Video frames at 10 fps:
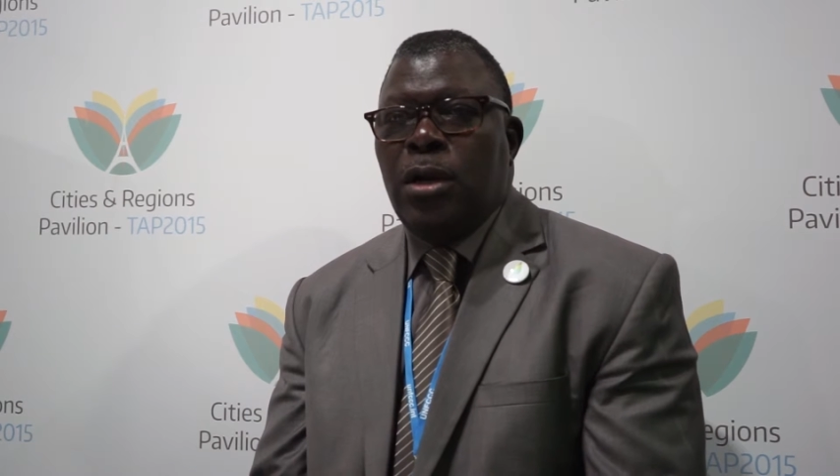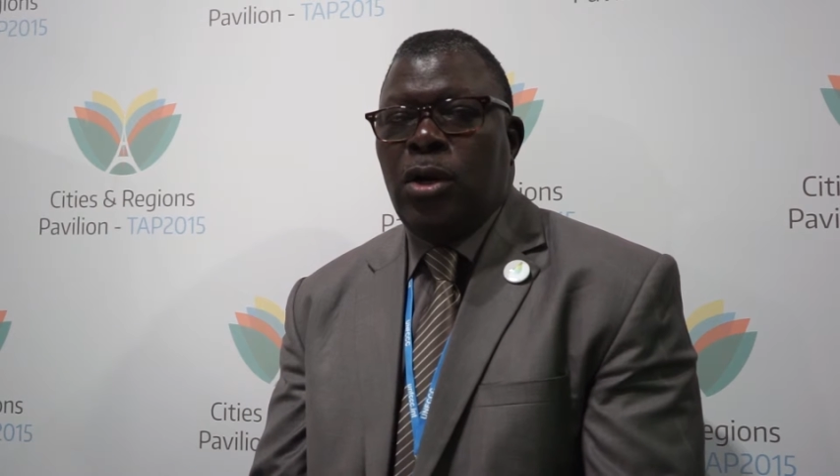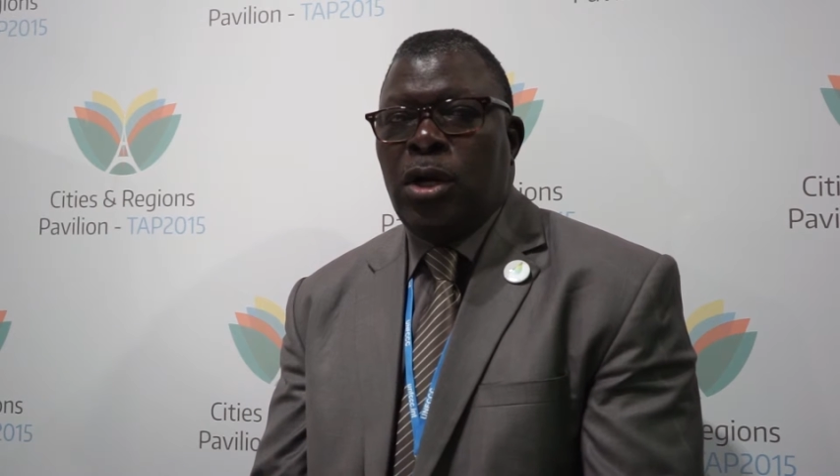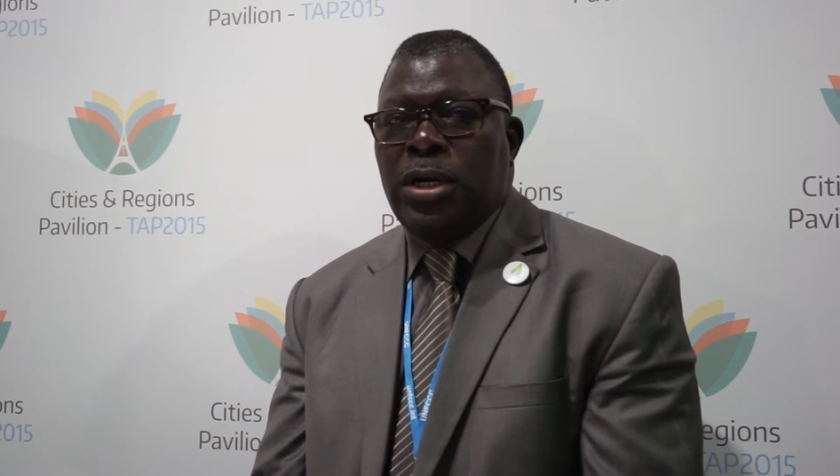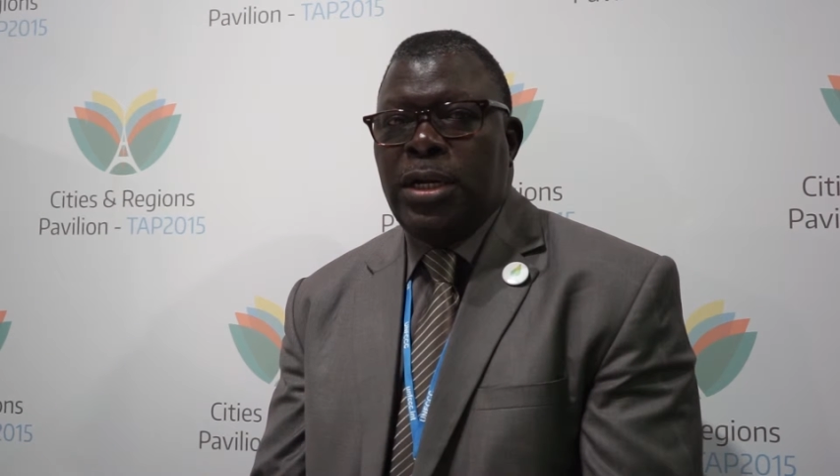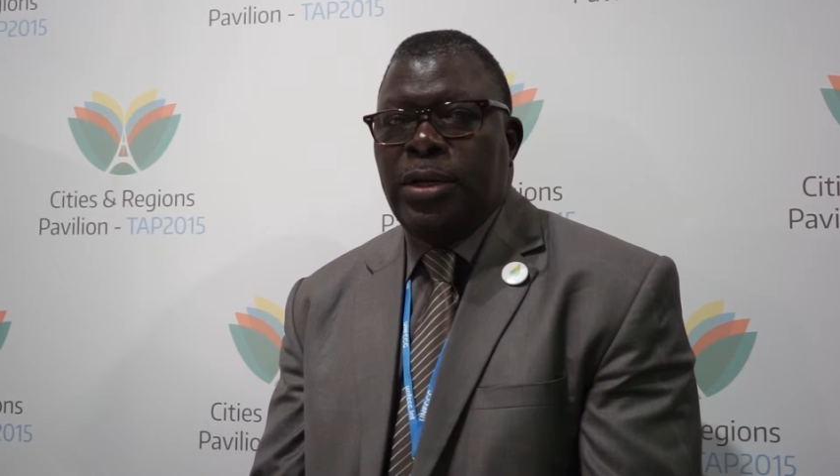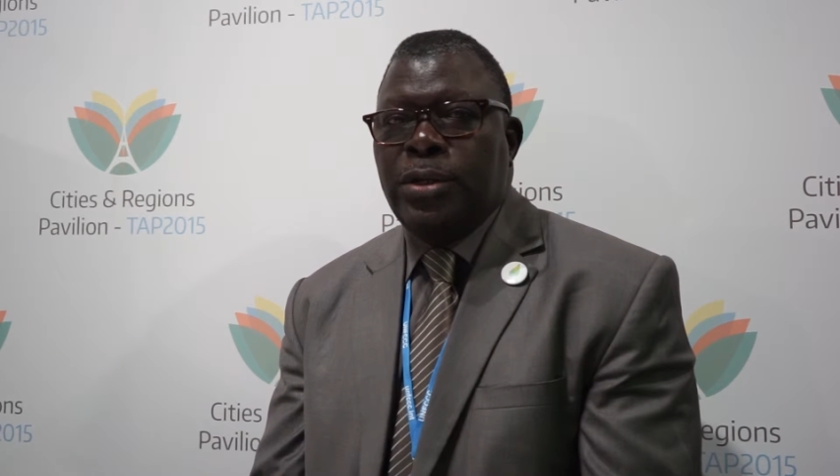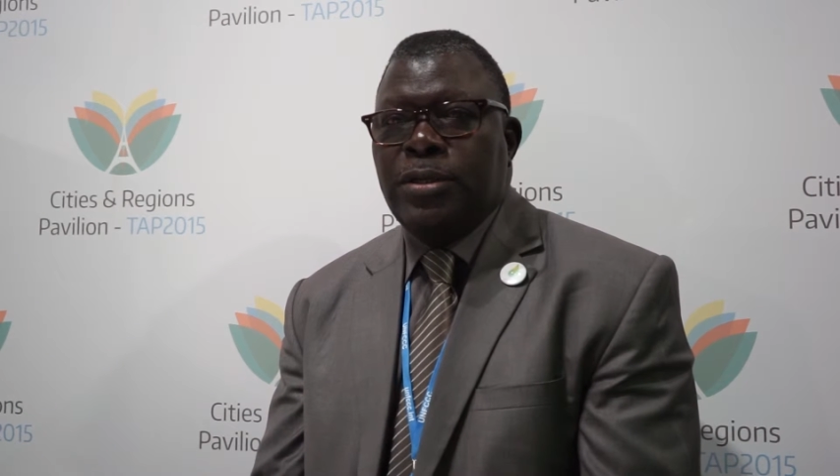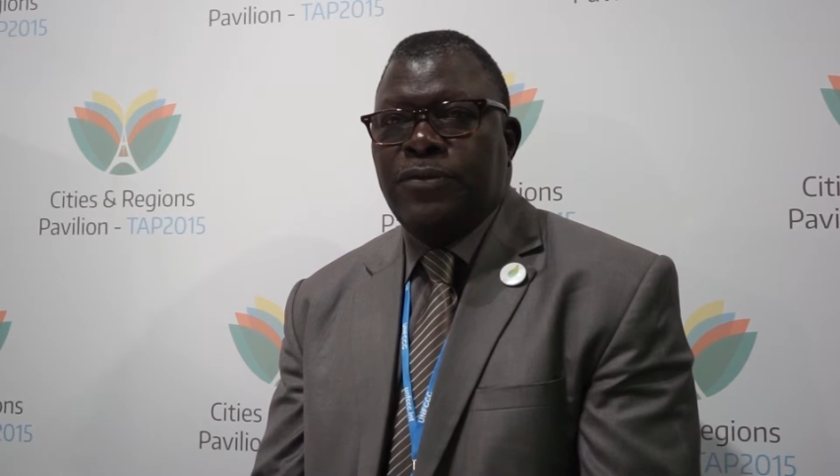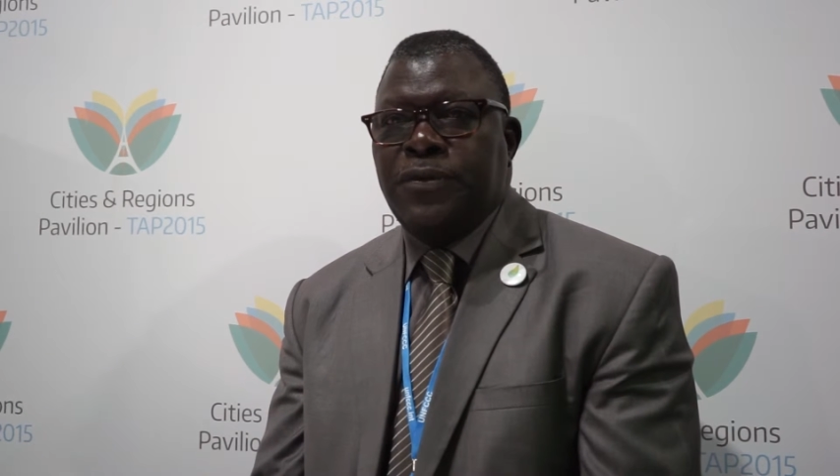locally
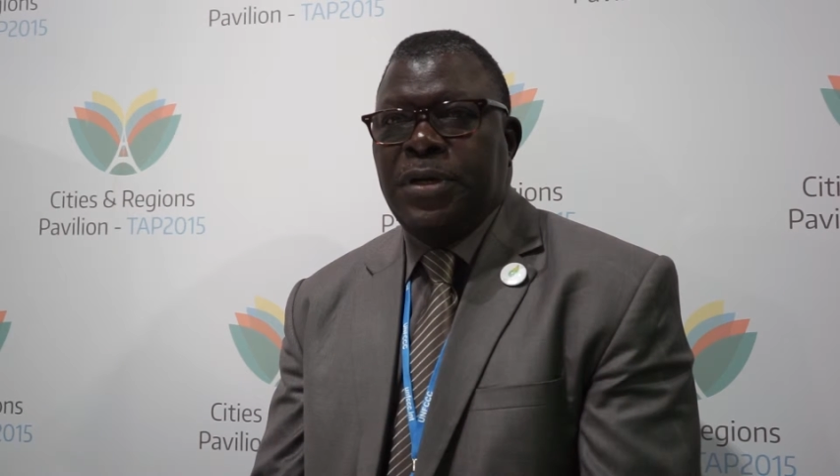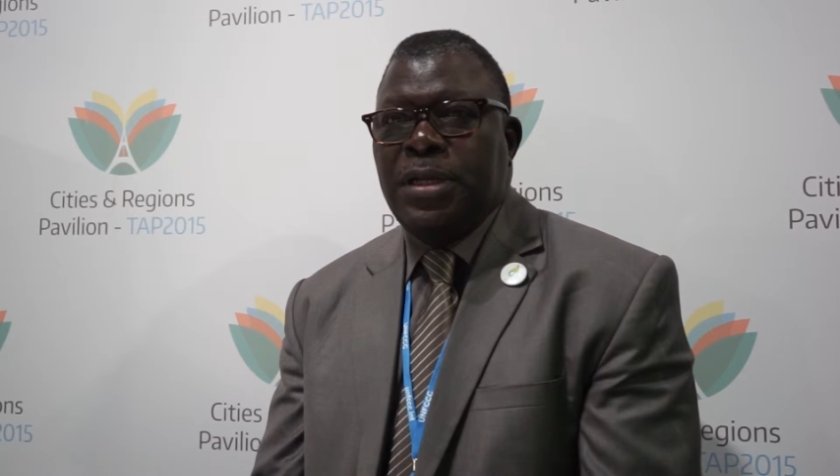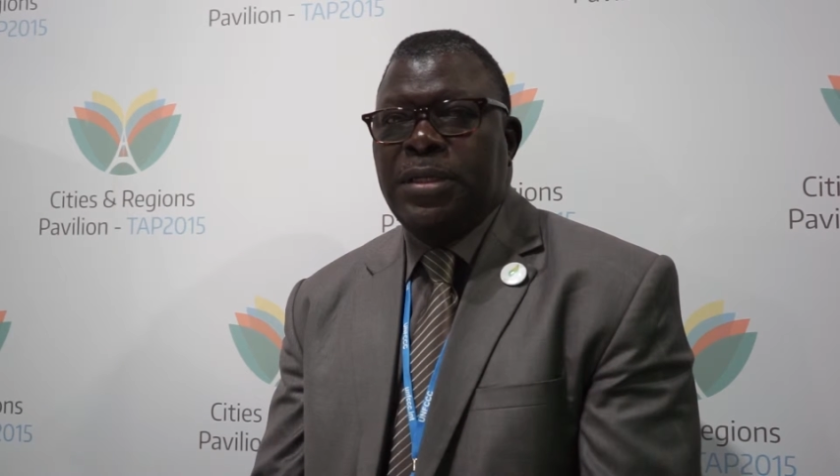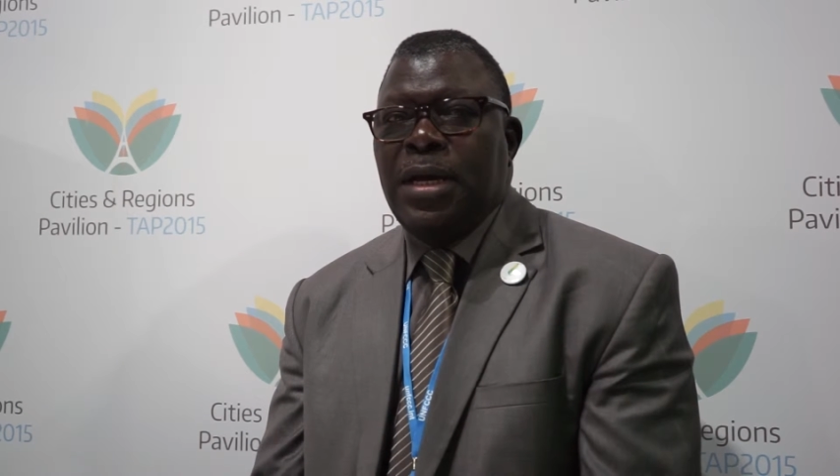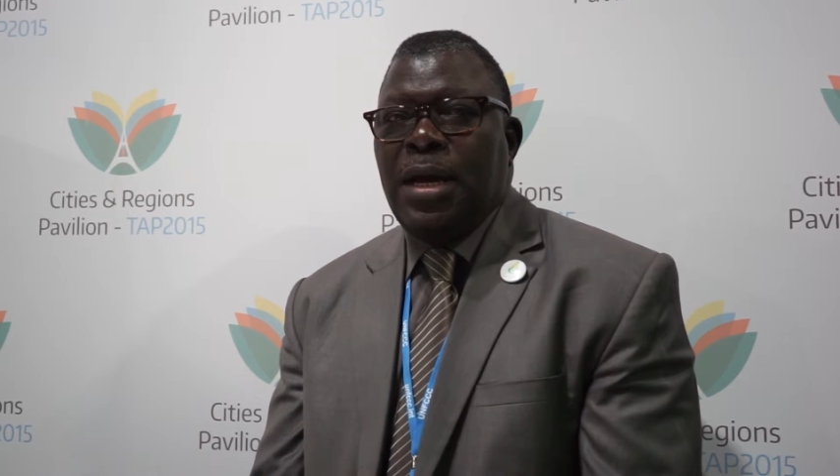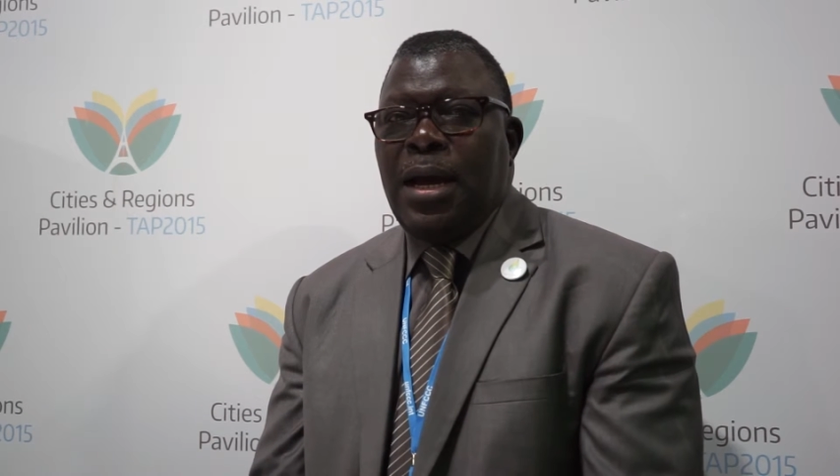on the field